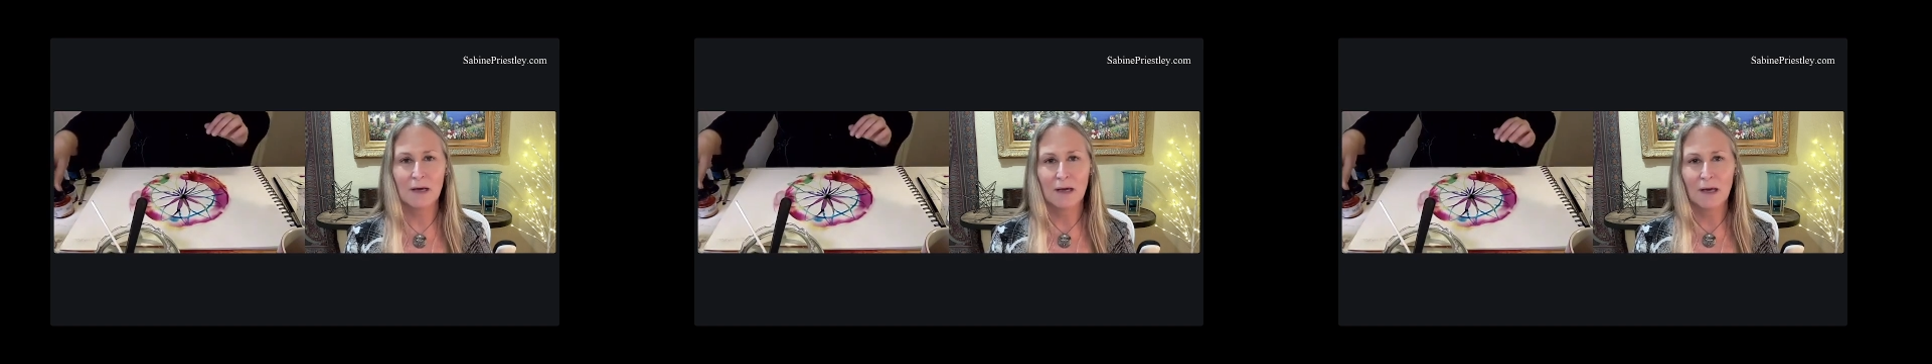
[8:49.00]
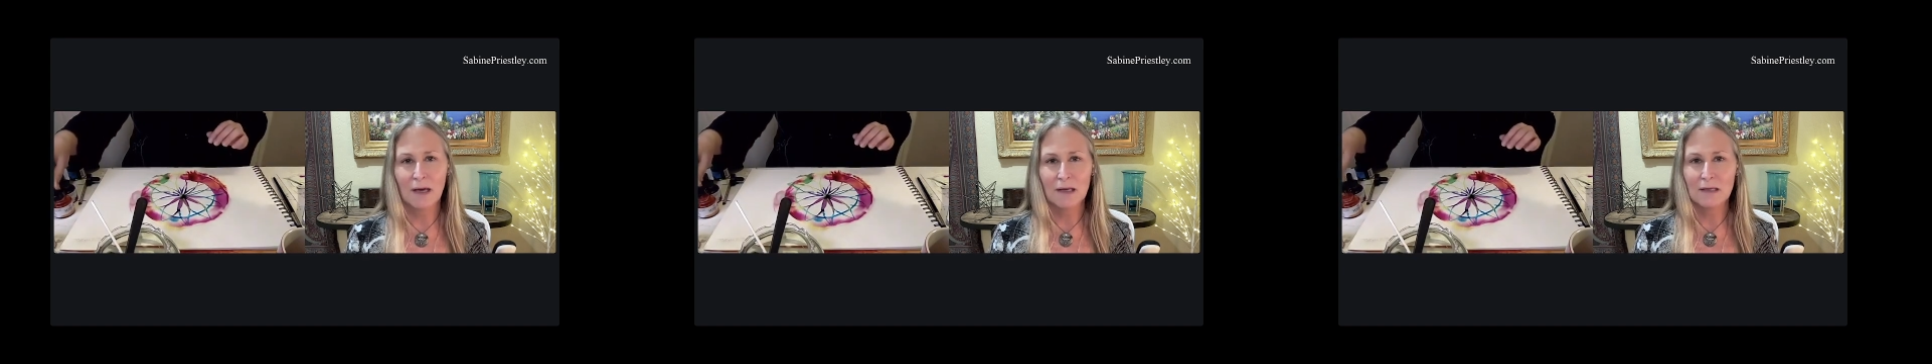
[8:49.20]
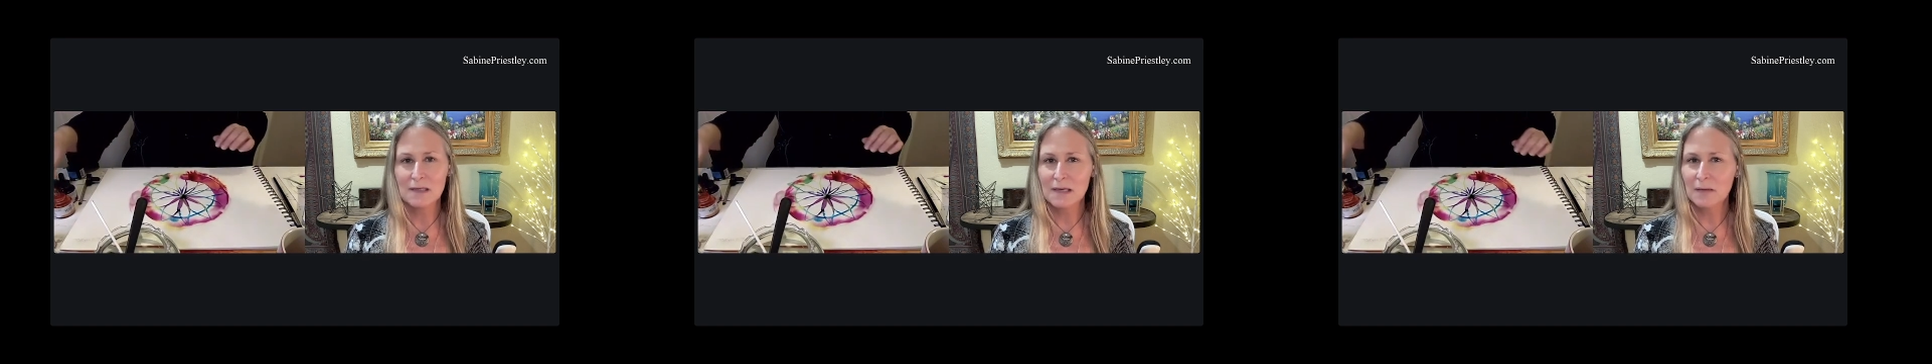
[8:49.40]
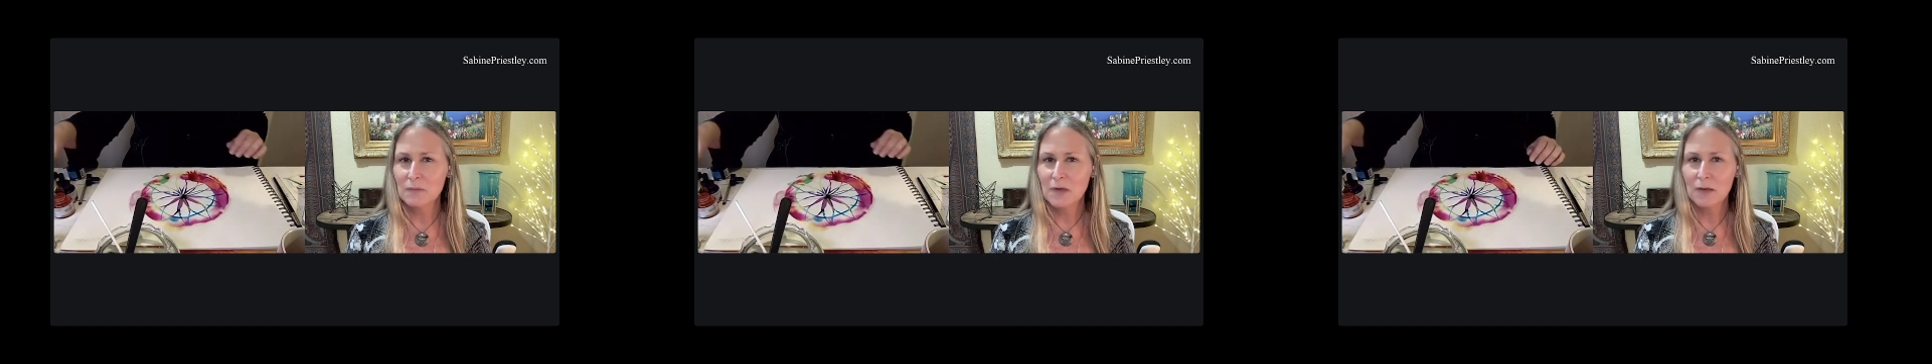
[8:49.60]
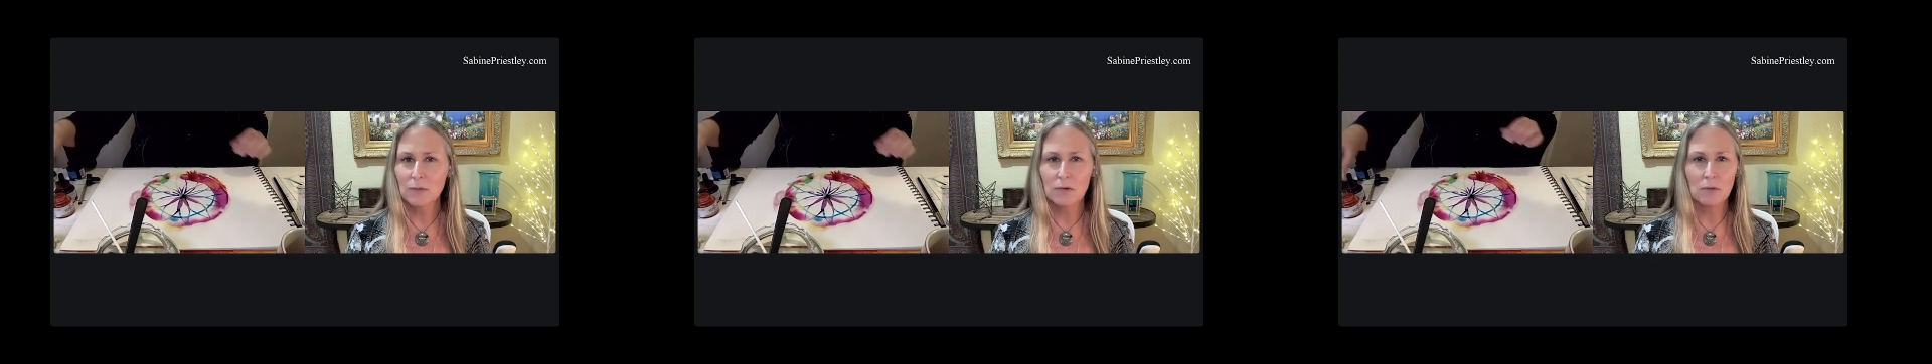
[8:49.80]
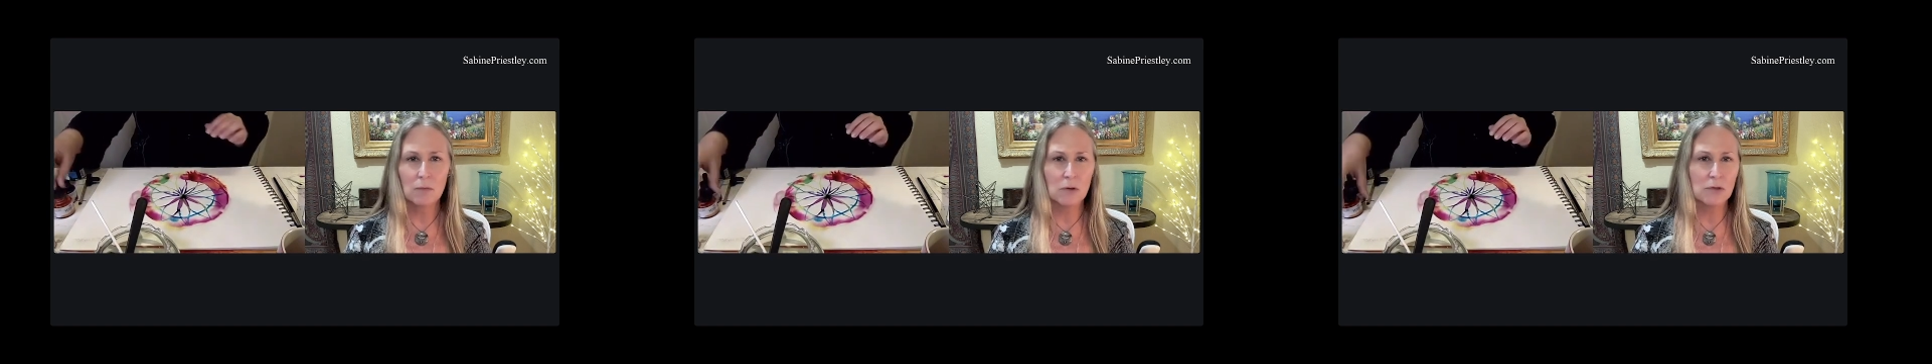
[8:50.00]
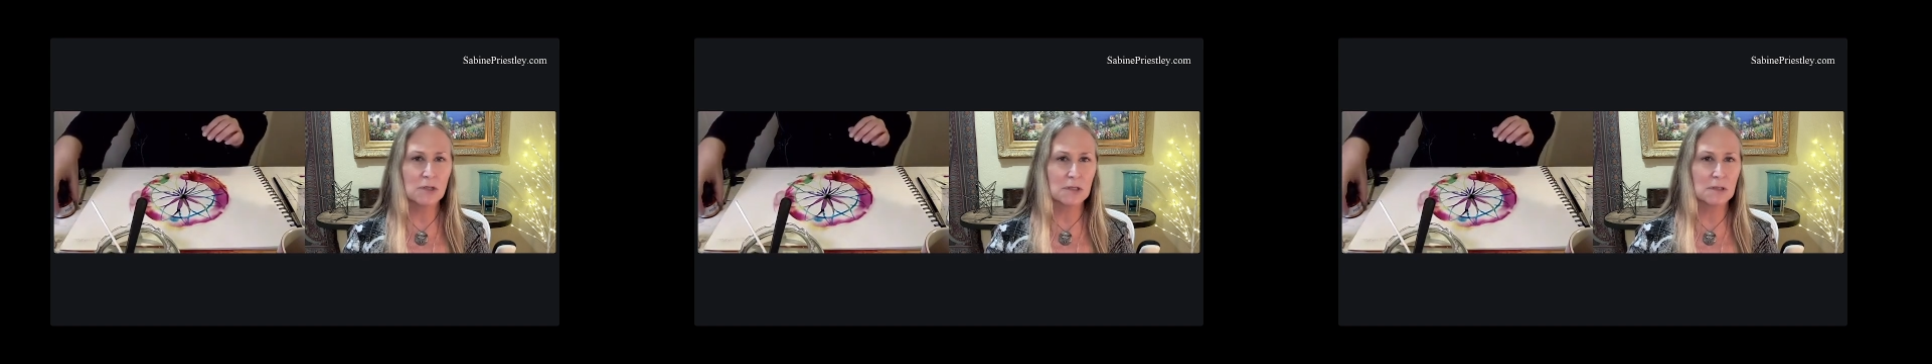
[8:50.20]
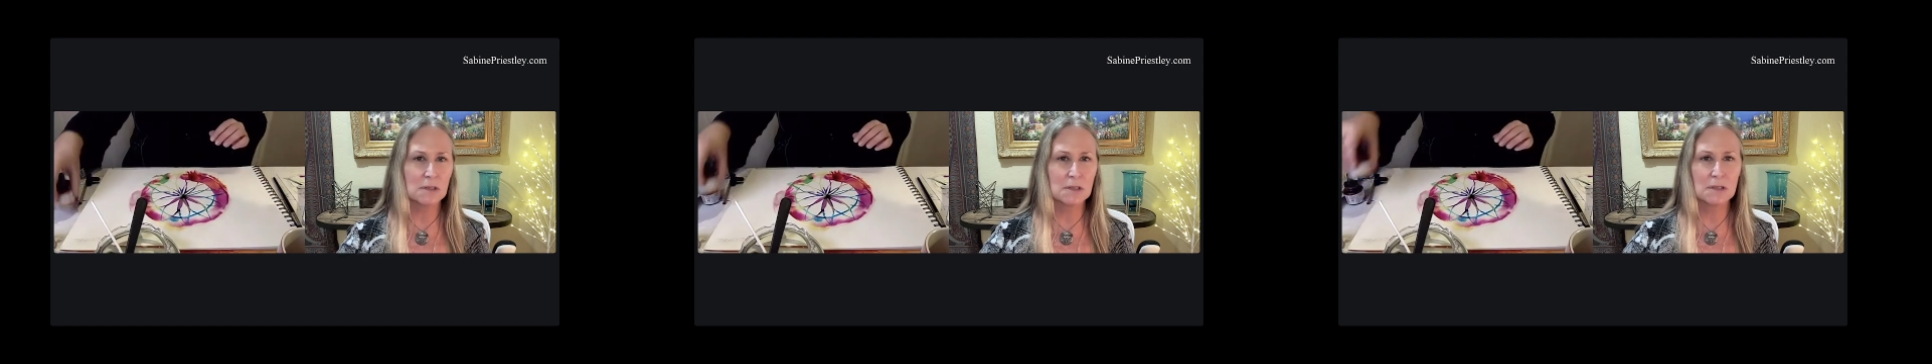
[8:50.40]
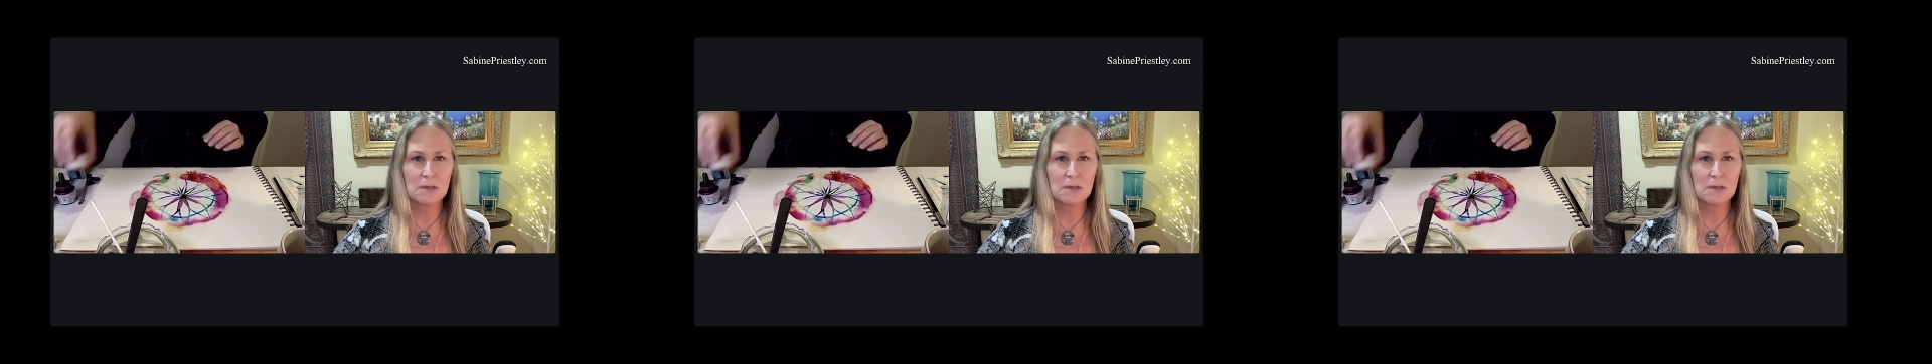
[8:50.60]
Same thing with emotions.